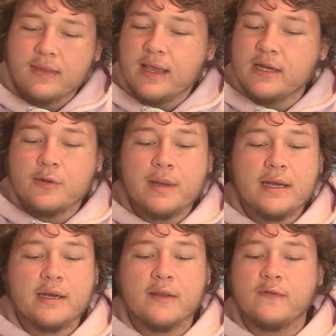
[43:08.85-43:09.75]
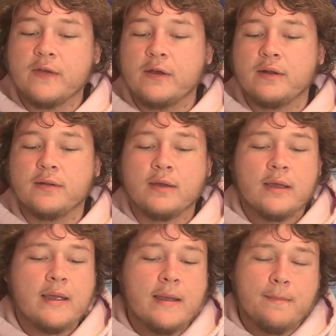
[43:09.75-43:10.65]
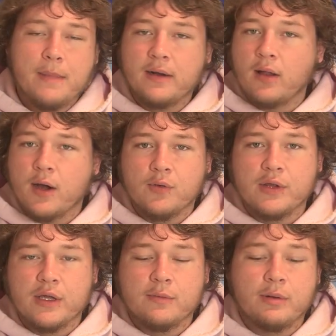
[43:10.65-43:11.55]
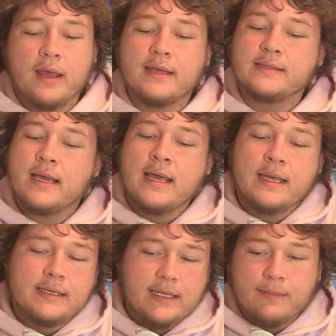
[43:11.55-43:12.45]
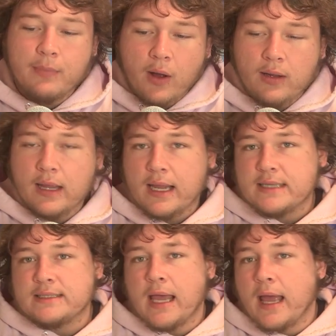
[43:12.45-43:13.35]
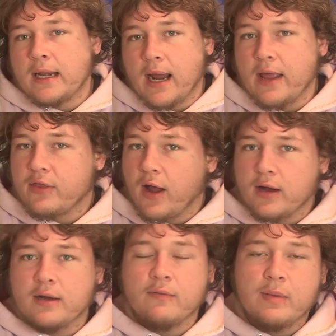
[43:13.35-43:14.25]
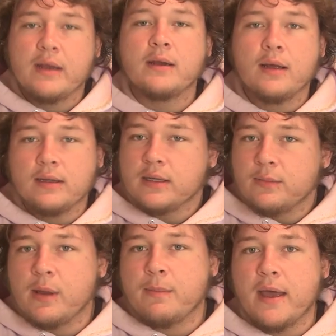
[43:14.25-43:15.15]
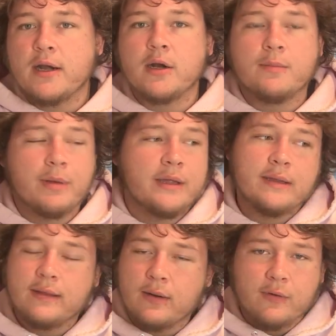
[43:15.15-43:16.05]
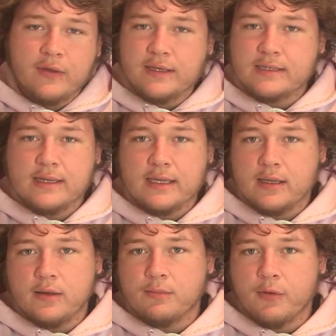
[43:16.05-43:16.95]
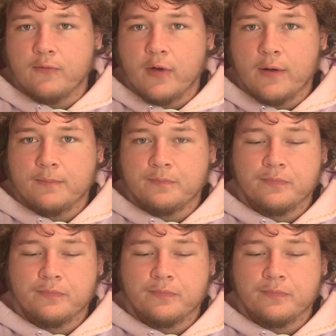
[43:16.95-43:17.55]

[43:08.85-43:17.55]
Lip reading: Intermediate of the field, made a lot of really good plays. Deep ball, like I said, I thought could have been a little bit better, but they were things I think he'll improve on.